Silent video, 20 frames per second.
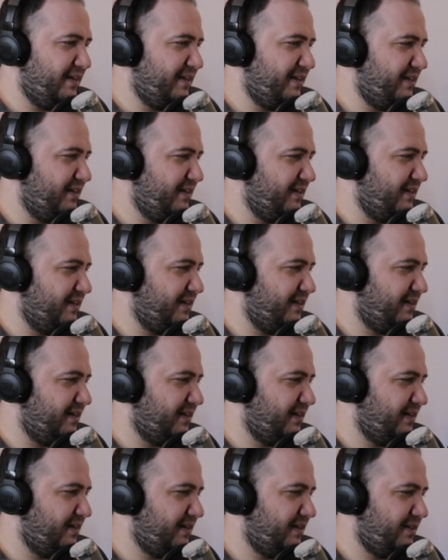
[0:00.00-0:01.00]

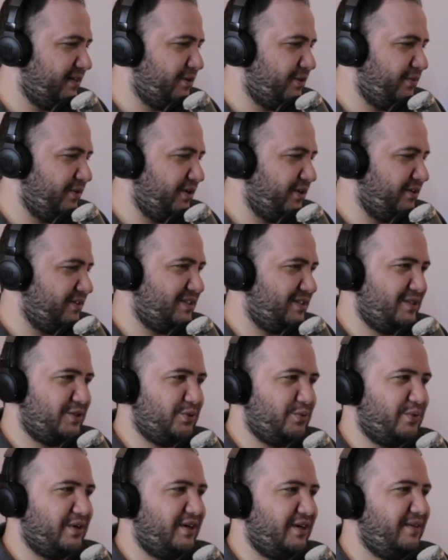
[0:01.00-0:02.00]
There we go. It's this
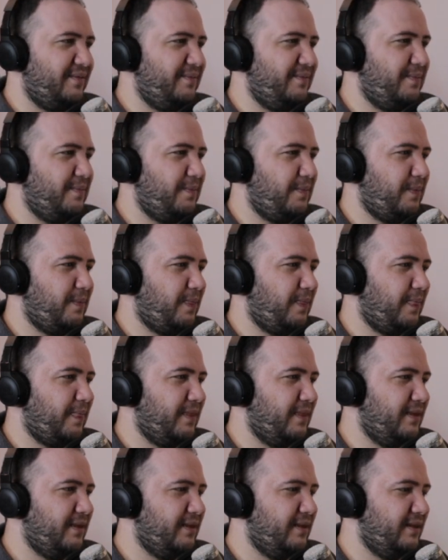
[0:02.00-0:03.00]
one. Se
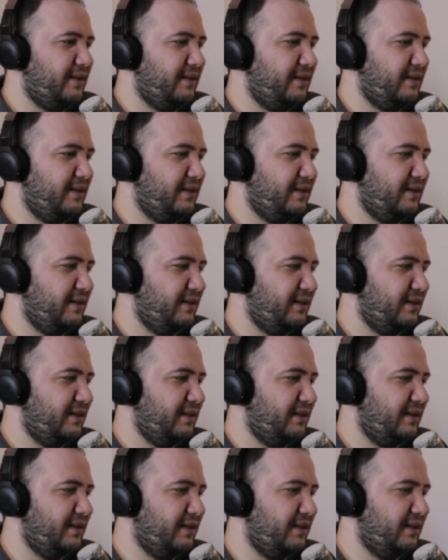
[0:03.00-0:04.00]
você
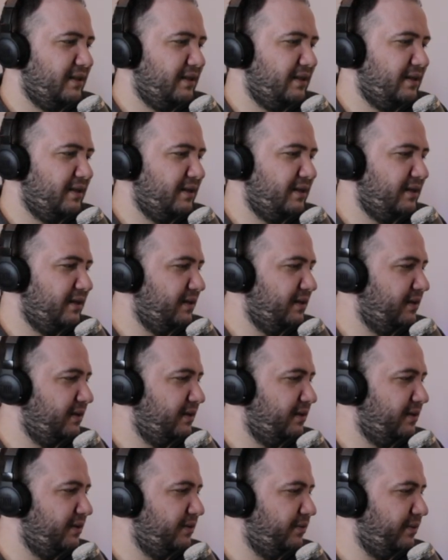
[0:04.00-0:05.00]
quer aprender...
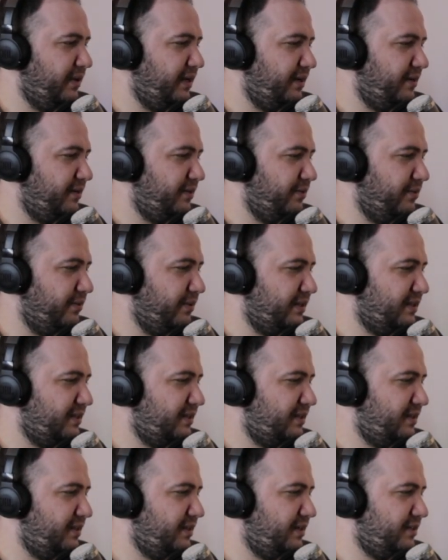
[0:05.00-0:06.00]
Wait, why did
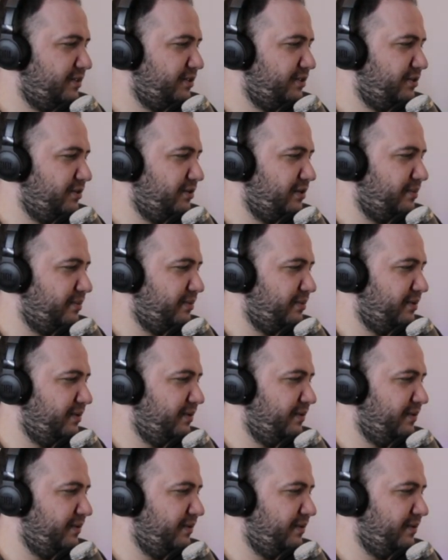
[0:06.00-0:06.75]
it not show up?